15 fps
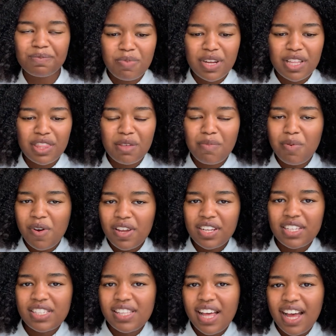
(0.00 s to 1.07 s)
But the point
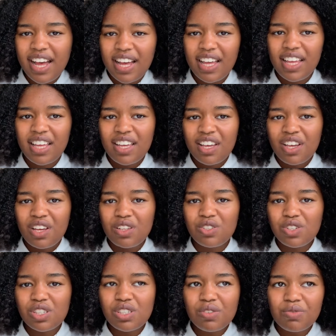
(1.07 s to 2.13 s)
is that
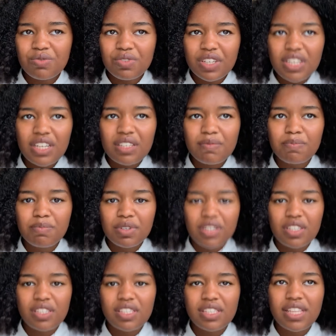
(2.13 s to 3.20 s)
just read
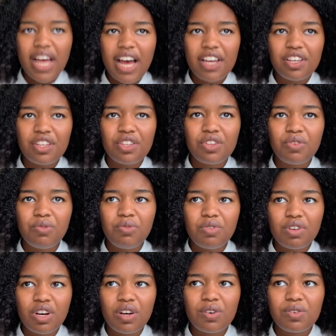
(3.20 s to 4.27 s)
books that you
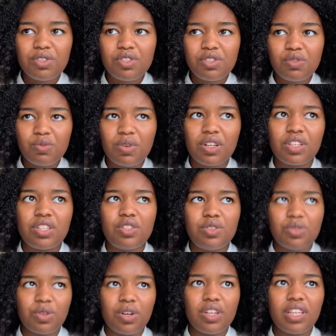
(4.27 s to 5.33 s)
know you will
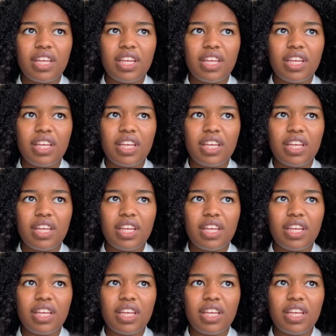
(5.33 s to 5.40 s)
enjoy.